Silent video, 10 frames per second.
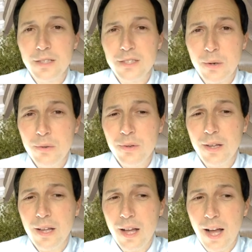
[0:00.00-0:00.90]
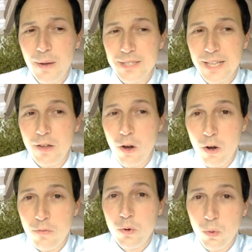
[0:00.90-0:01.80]
So I would say that
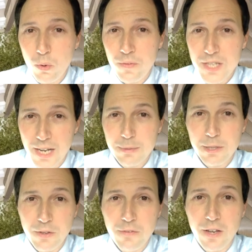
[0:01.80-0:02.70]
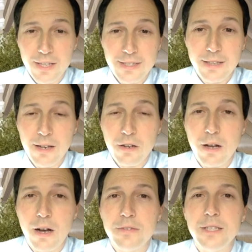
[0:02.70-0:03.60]
of all of the types of uveitis I look
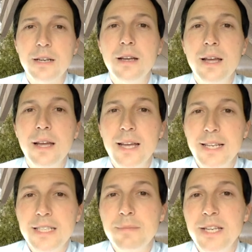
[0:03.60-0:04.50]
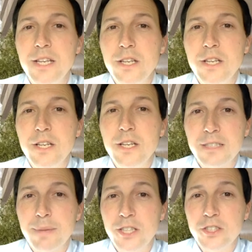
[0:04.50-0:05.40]
after, intermediate
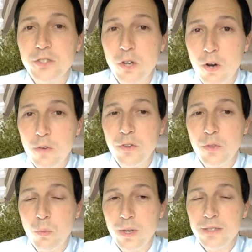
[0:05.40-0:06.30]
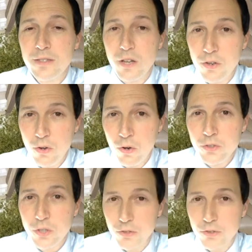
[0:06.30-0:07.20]
uveitis patients are often the ones that are
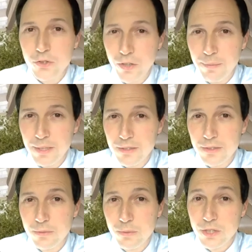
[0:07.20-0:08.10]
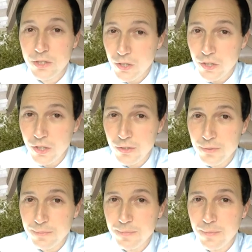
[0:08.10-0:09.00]
not on treatment, which is good news.